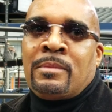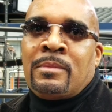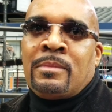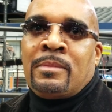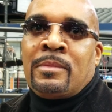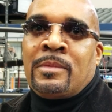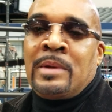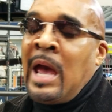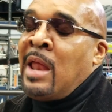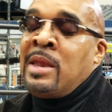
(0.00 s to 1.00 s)
exclusive with
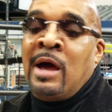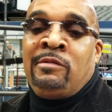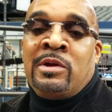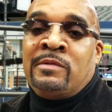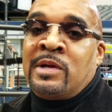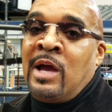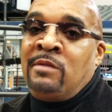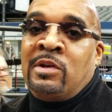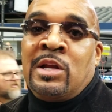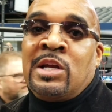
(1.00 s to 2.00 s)
him? Had never even gave
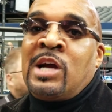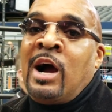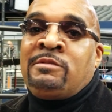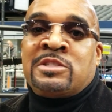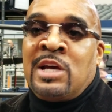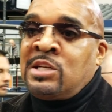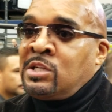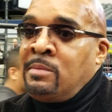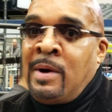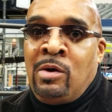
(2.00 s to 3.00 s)
it any conversation
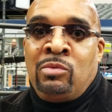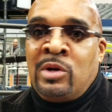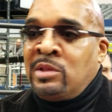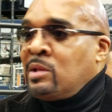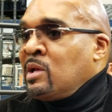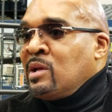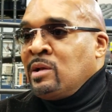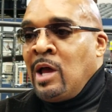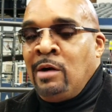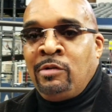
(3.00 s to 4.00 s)
about
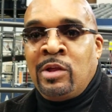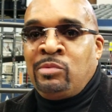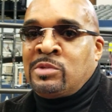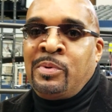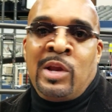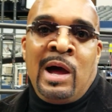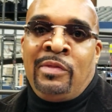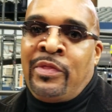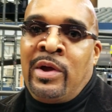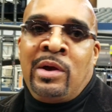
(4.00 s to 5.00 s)
whatever that was put
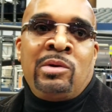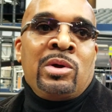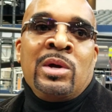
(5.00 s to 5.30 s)
out there.